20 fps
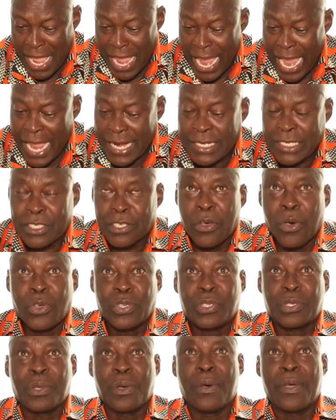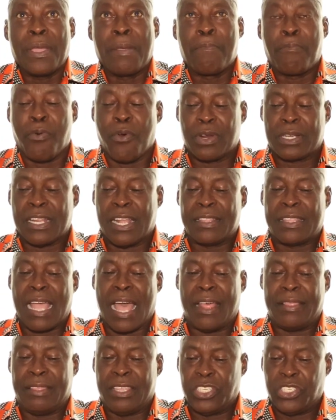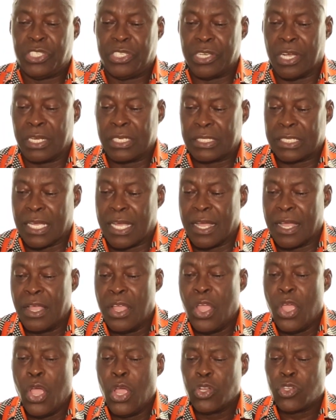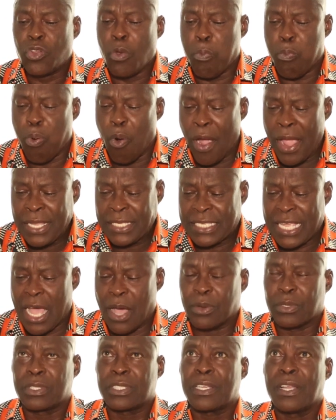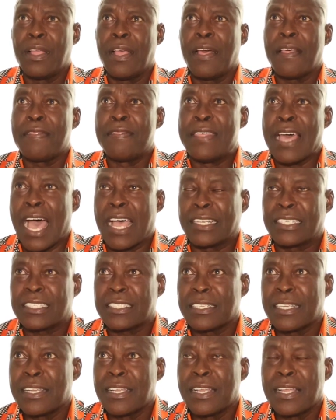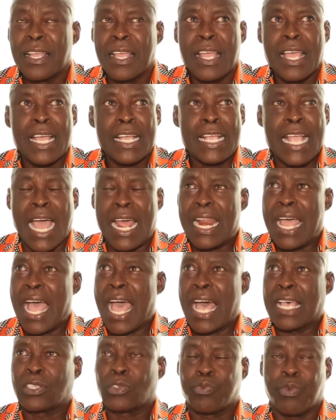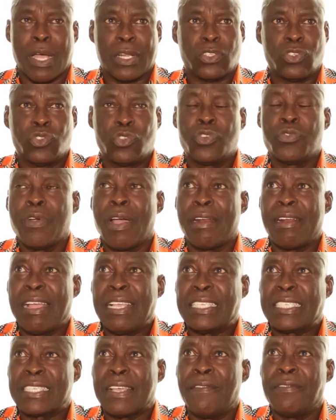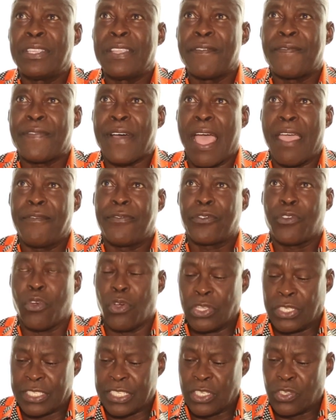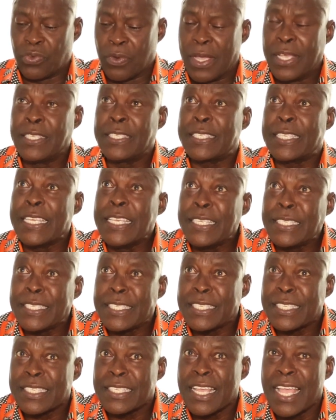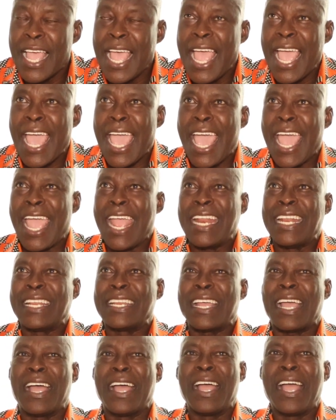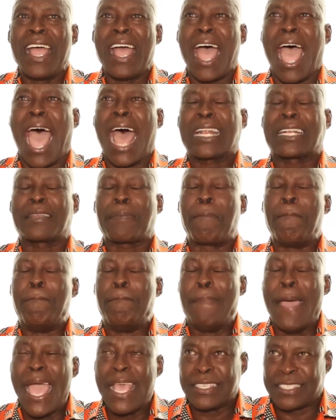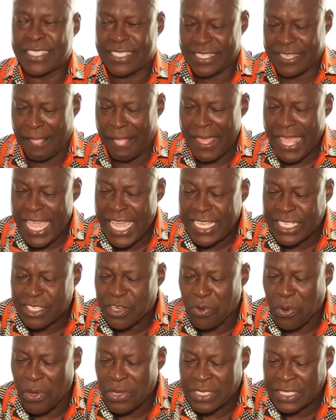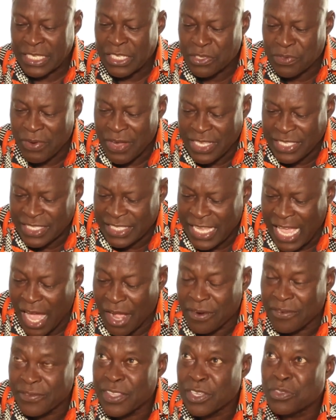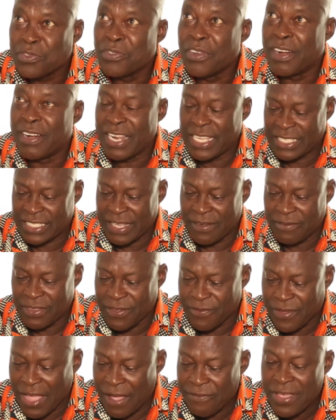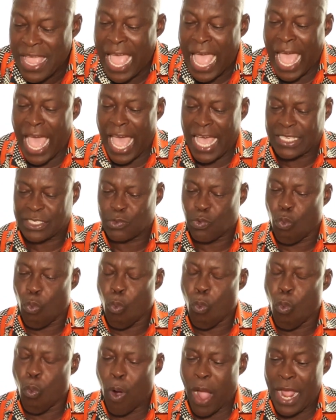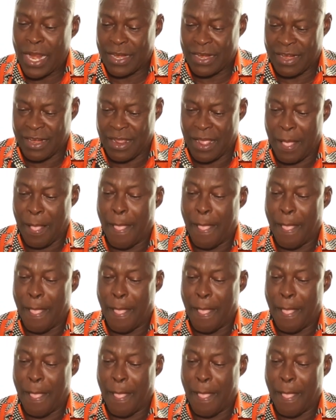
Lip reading: And it's also important at this juncture to point out that Ghana has 275 constituencies, and at best each constituency out of the 275 has one